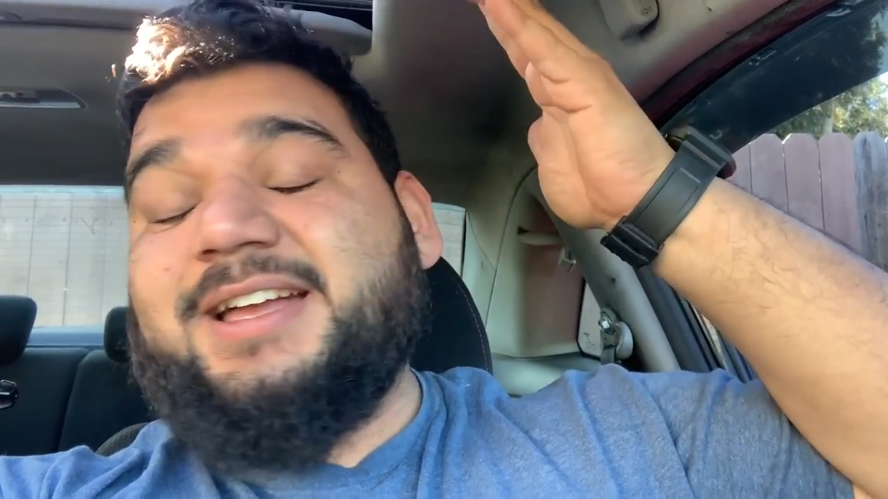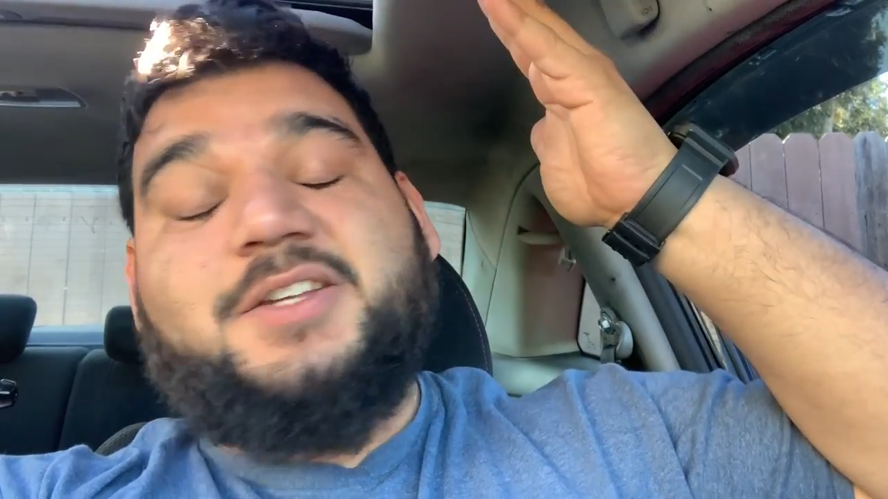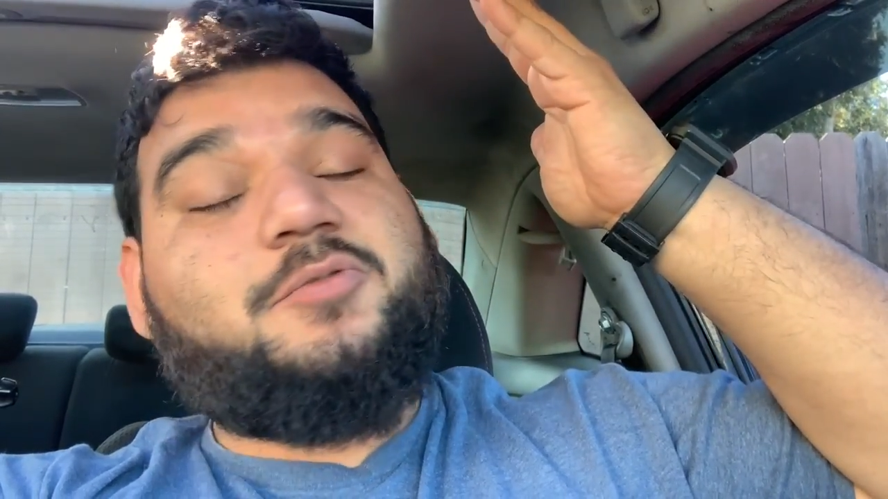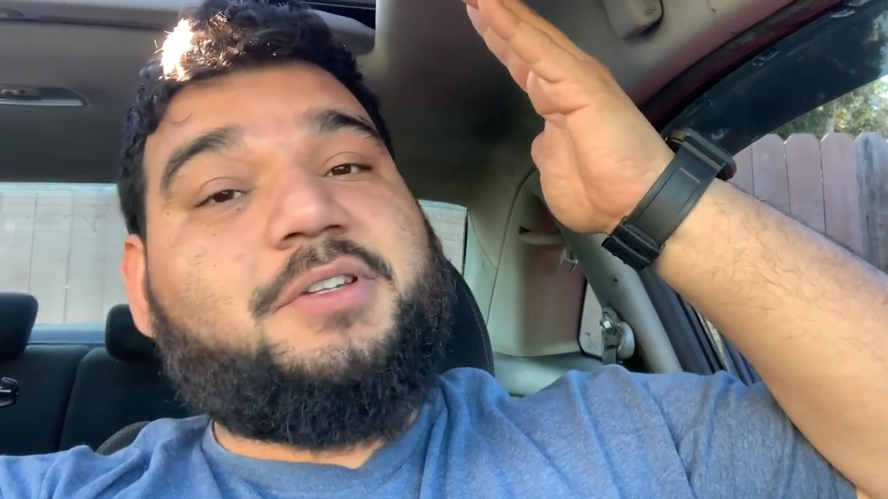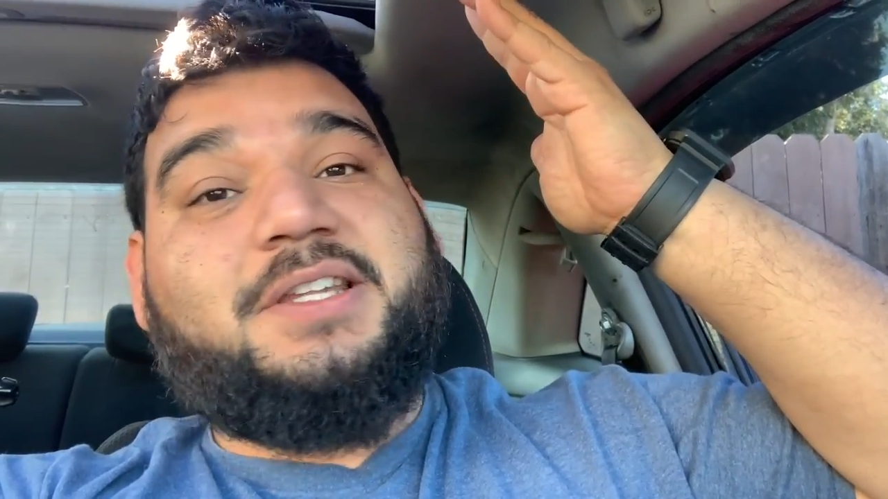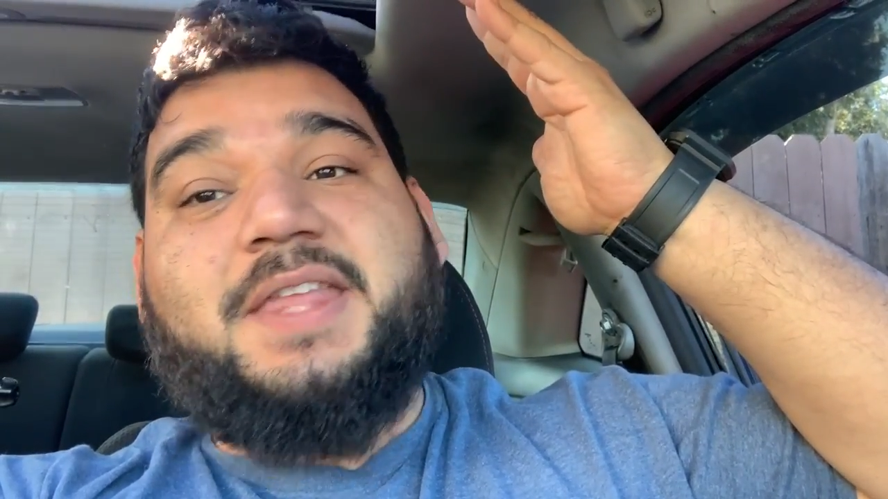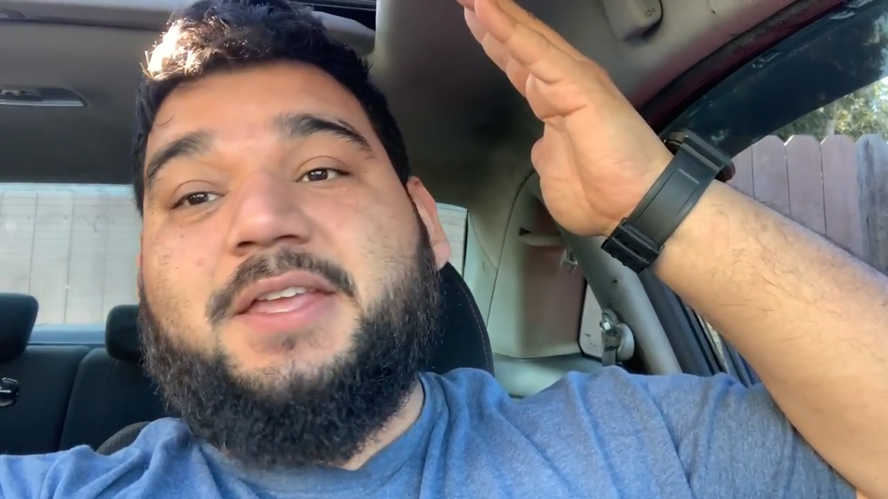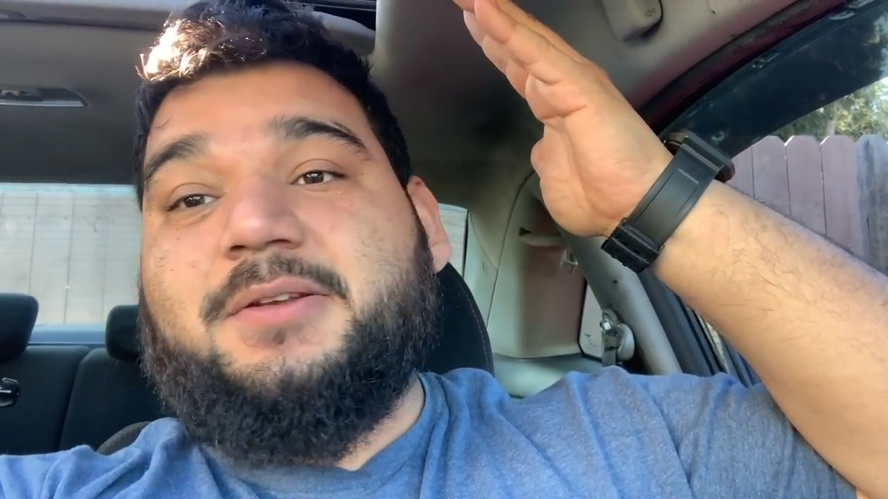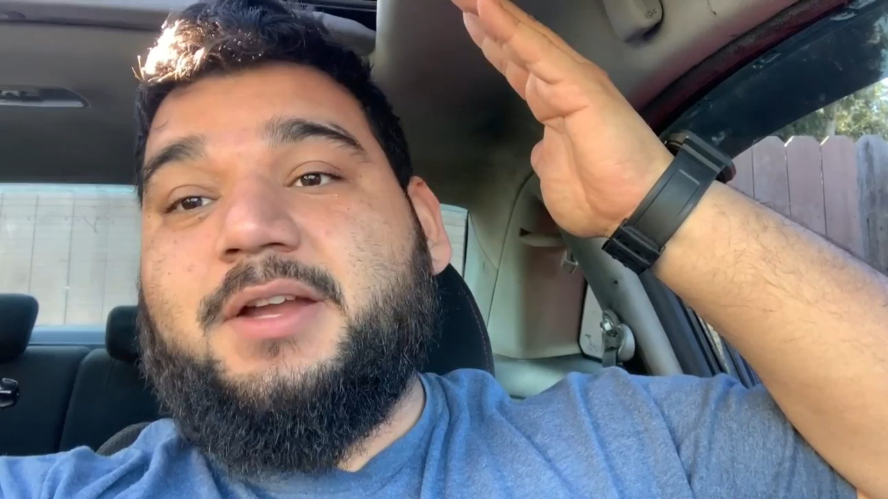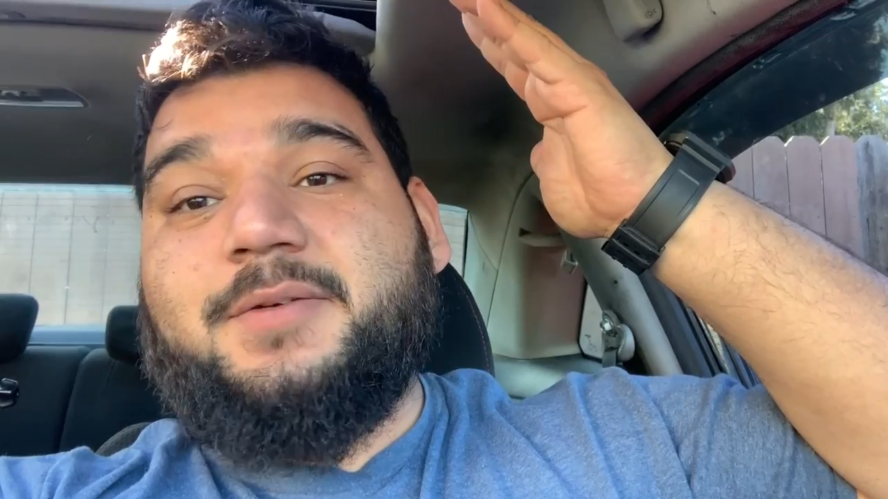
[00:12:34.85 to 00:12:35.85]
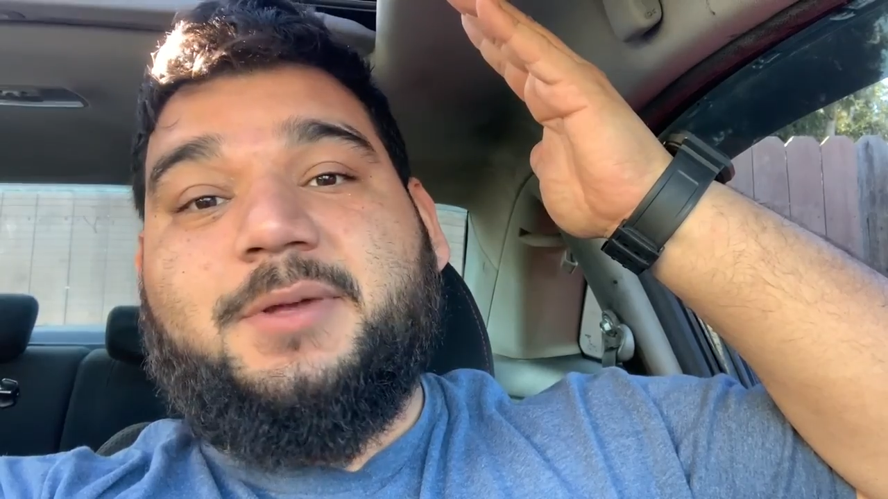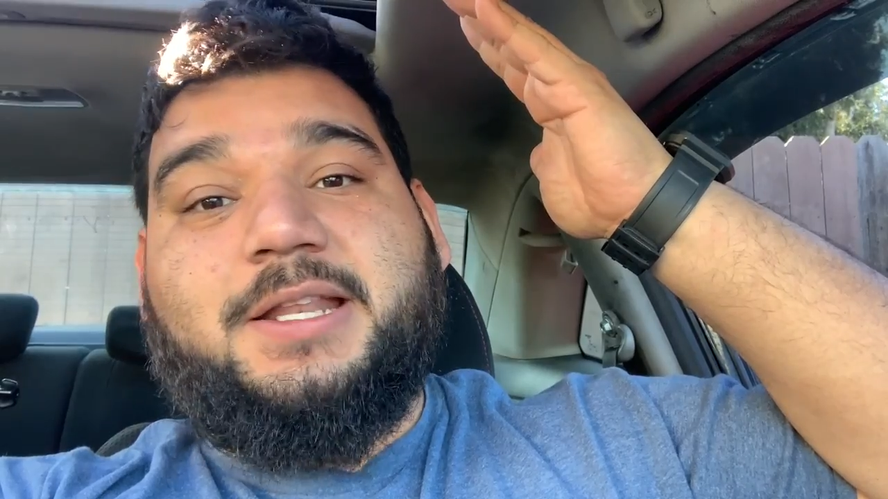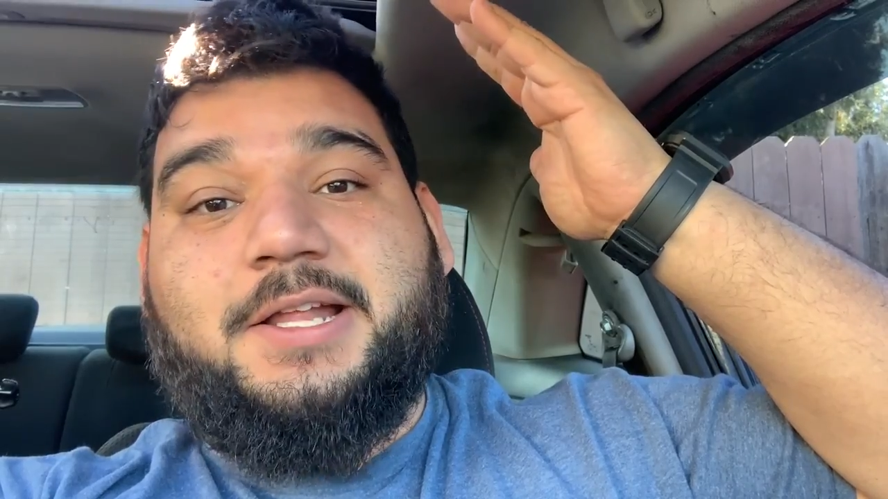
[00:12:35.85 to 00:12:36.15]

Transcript: I just wanna say thank you to everybody